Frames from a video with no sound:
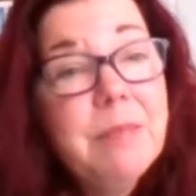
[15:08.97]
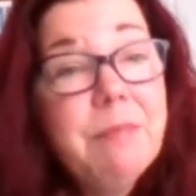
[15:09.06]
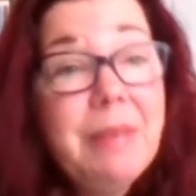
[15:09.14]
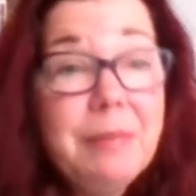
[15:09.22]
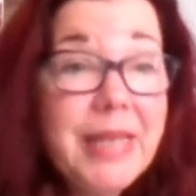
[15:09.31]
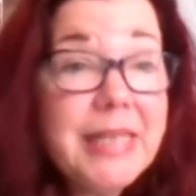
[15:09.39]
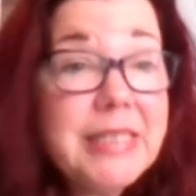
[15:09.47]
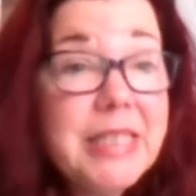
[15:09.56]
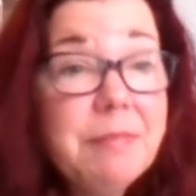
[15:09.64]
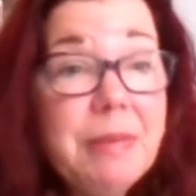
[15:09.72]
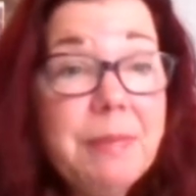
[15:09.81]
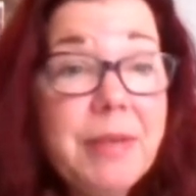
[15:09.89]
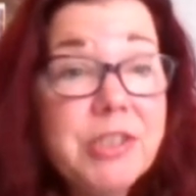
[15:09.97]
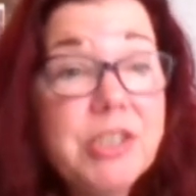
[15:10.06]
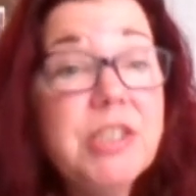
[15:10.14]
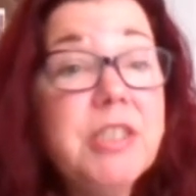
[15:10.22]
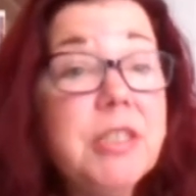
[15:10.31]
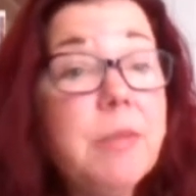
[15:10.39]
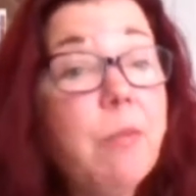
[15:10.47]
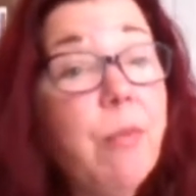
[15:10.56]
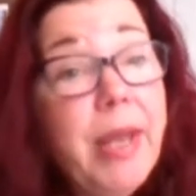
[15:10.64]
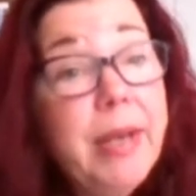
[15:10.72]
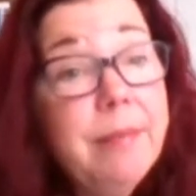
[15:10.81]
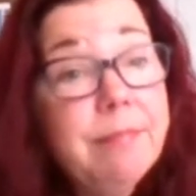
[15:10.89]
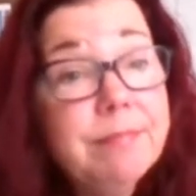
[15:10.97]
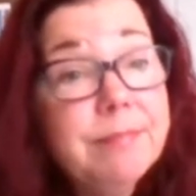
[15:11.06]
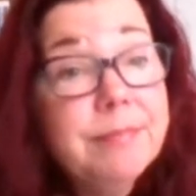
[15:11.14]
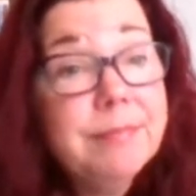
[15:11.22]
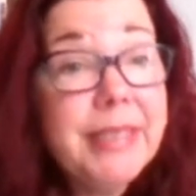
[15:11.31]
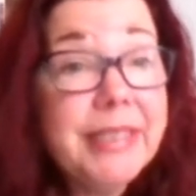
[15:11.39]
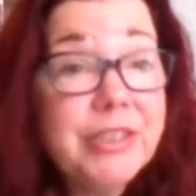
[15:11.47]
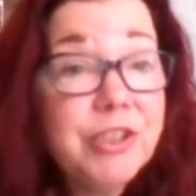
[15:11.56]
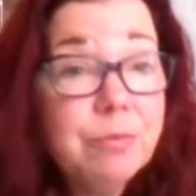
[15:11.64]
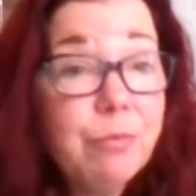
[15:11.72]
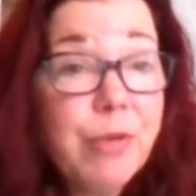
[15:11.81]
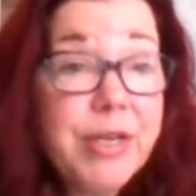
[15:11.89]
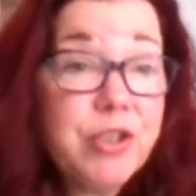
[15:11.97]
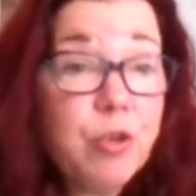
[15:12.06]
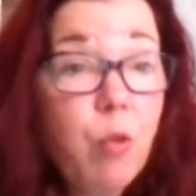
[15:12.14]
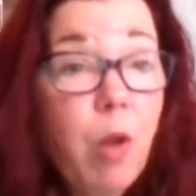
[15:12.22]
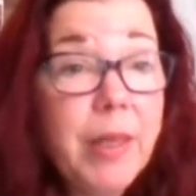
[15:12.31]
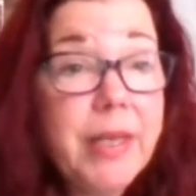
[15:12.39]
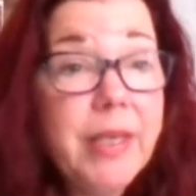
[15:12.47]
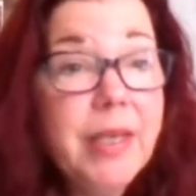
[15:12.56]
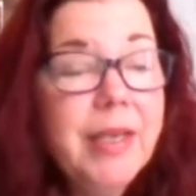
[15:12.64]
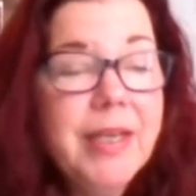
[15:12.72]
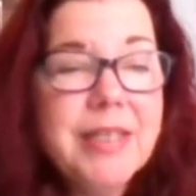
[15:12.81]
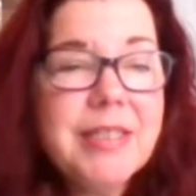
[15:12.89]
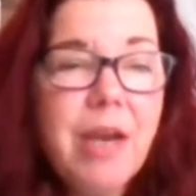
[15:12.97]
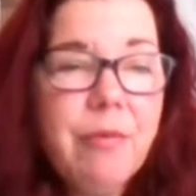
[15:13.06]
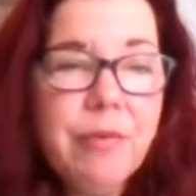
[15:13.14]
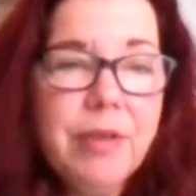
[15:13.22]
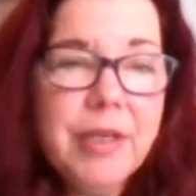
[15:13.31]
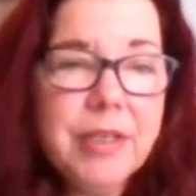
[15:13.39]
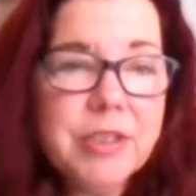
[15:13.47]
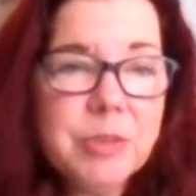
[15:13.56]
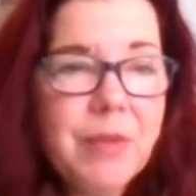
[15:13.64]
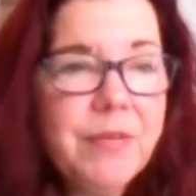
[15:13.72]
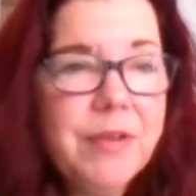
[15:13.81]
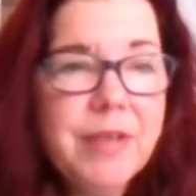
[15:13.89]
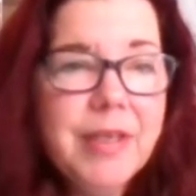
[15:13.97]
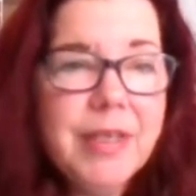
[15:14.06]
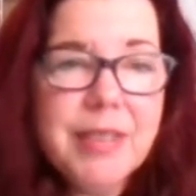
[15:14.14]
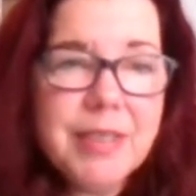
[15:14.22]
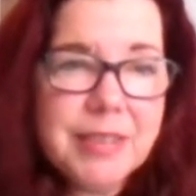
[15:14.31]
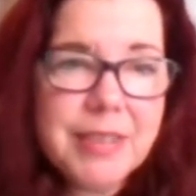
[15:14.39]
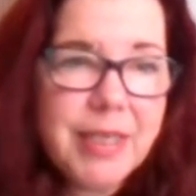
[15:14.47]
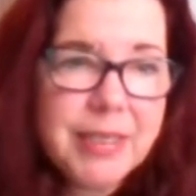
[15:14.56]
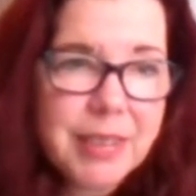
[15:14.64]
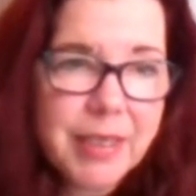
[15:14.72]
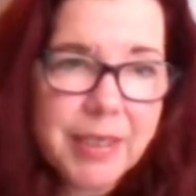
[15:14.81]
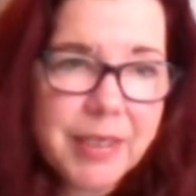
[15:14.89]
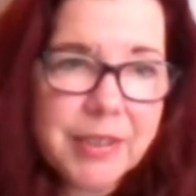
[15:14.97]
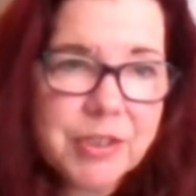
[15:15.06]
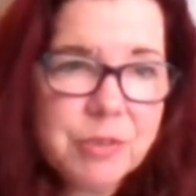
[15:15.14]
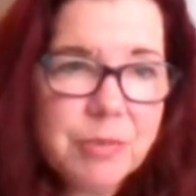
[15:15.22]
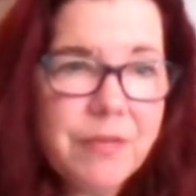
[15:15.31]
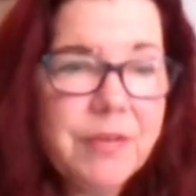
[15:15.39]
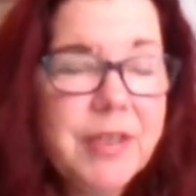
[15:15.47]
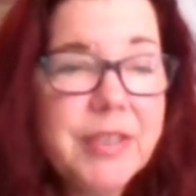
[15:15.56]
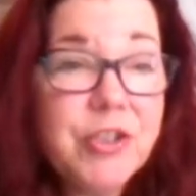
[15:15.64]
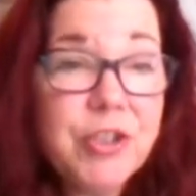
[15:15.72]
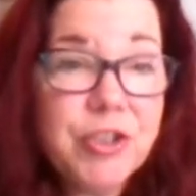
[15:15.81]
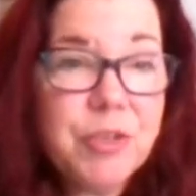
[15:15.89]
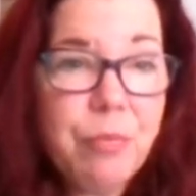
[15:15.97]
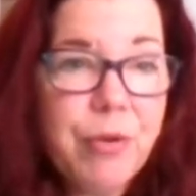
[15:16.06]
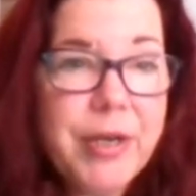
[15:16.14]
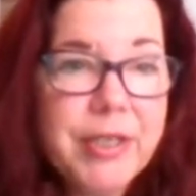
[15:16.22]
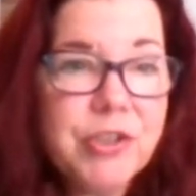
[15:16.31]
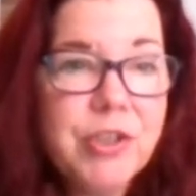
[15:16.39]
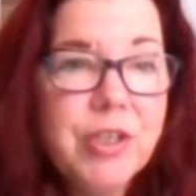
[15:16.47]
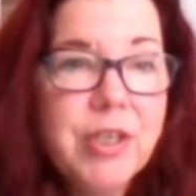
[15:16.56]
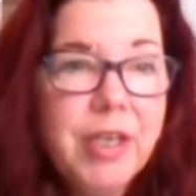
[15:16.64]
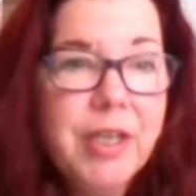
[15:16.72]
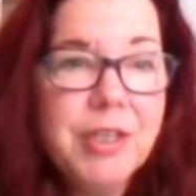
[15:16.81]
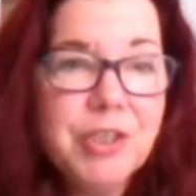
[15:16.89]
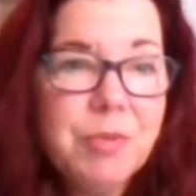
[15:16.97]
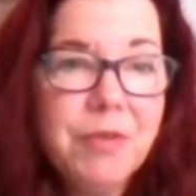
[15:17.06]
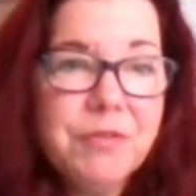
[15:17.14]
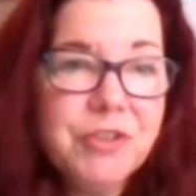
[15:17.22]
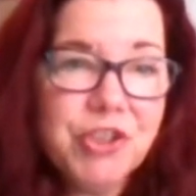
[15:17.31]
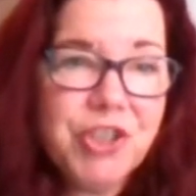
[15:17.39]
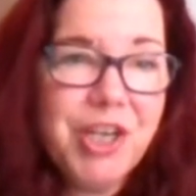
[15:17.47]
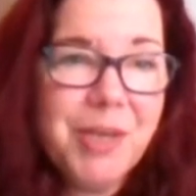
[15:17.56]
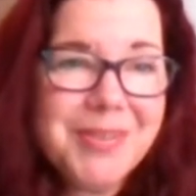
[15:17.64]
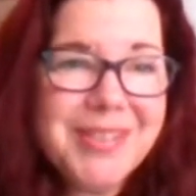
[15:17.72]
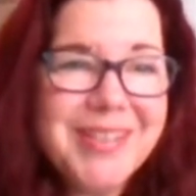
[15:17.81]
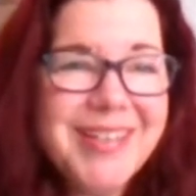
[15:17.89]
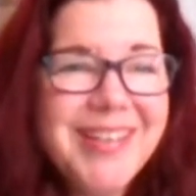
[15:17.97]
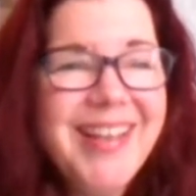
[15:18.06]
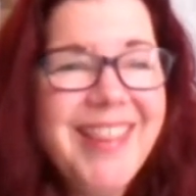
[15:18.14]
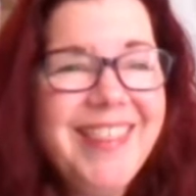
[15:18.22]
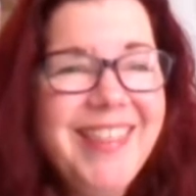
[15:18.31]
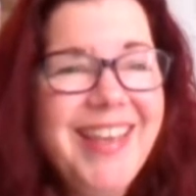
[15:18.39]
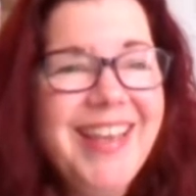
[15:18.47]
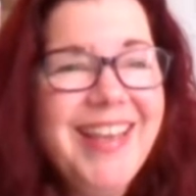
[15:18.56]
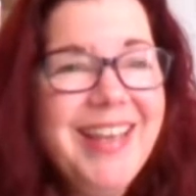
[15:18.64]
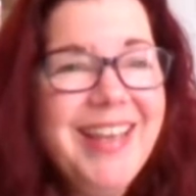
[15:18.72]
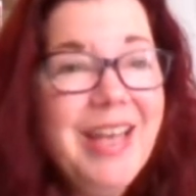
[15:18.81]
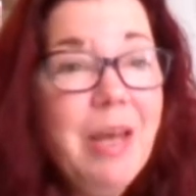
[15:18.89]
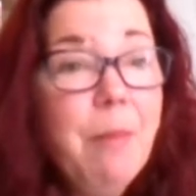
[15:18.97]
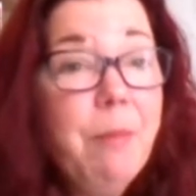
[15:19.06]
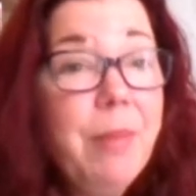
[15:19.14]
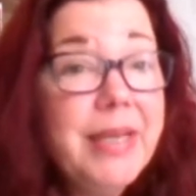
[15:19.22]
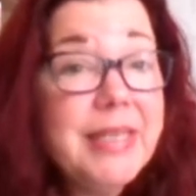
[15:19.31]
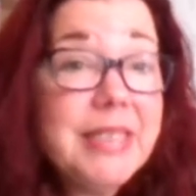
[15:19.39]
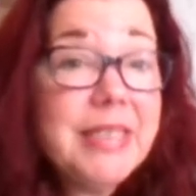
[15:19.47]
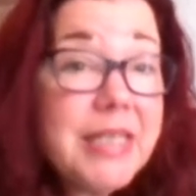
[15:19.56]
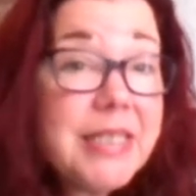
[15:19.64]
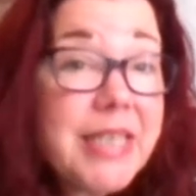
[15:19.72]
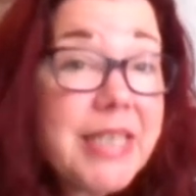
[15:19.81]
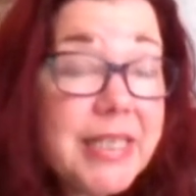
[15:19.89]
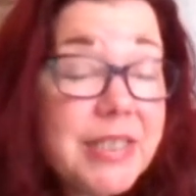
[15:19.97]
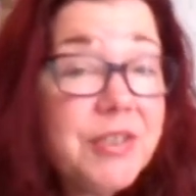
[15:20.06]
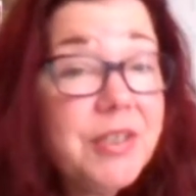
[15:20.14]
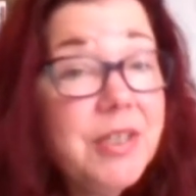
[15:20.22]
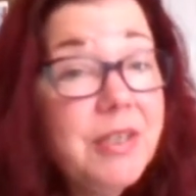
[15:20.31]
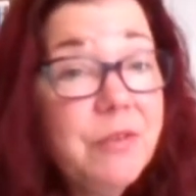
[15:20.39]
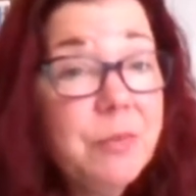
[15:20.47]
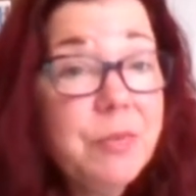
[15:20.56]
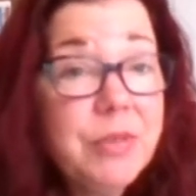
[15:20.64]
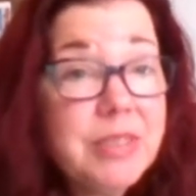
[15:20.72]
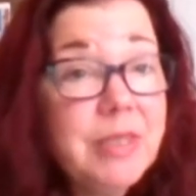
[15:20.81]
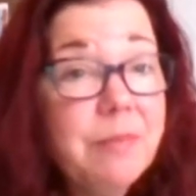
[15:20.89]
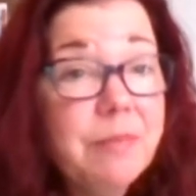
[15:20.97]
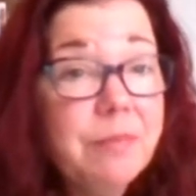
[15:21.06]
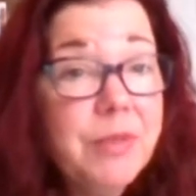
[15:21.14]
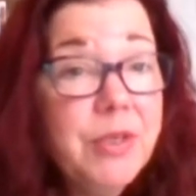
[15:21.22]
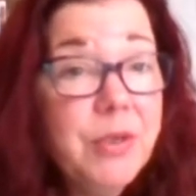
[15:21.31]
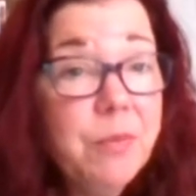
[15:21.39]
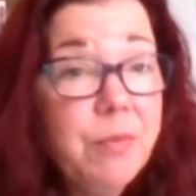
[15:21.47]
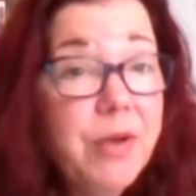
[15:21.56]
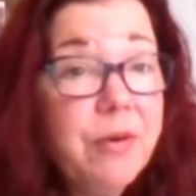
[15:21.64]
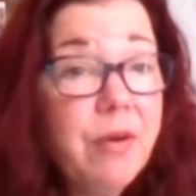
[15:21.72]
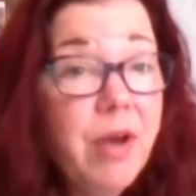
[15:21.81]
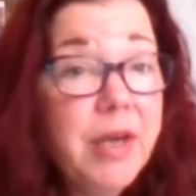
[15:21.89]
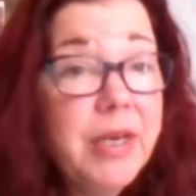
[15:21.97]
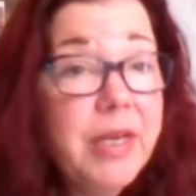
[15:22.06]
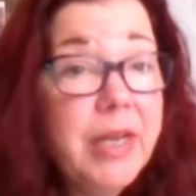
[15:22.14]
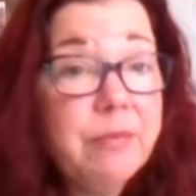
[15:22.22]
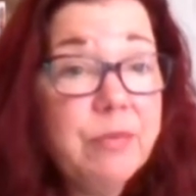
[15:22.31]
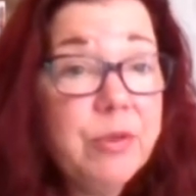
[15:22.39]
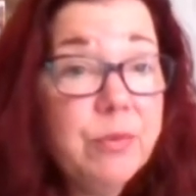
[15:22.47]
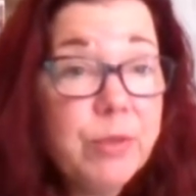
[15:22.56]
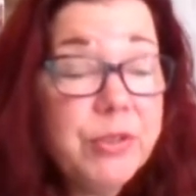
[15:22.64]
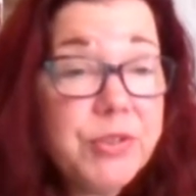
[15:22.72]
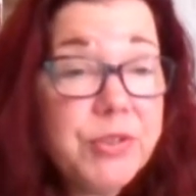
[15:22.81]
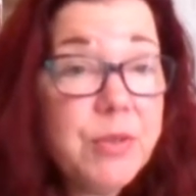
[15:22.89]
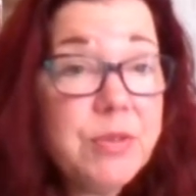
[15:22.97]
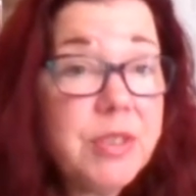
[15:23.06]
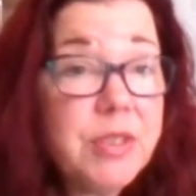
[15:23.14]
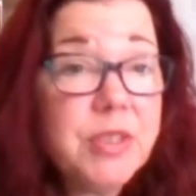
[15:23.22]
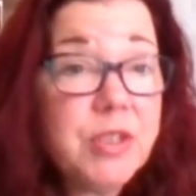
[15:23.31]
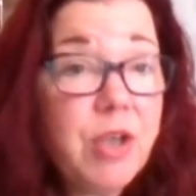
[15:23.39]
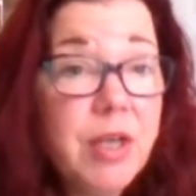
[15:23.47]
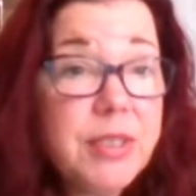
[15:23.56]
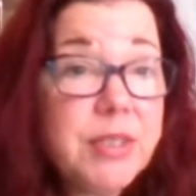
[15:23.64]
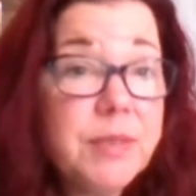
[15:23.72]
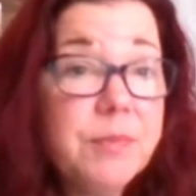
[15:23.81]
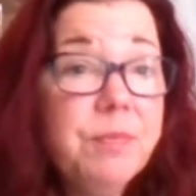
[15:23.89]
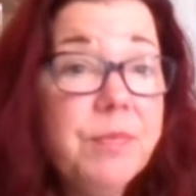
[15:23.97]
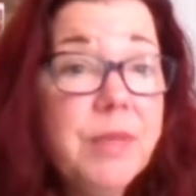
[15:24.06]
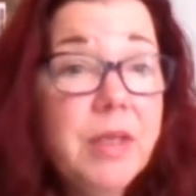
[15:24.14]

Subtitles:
Maybe that's it. Maybe I just need some breadish quality. It's not really an English muffin. It doesn't taste like an English muffin. It's just a breadish English muffin shaped thing. But it does taste good if you put some, butter on it, and when you toast it, it's awesome.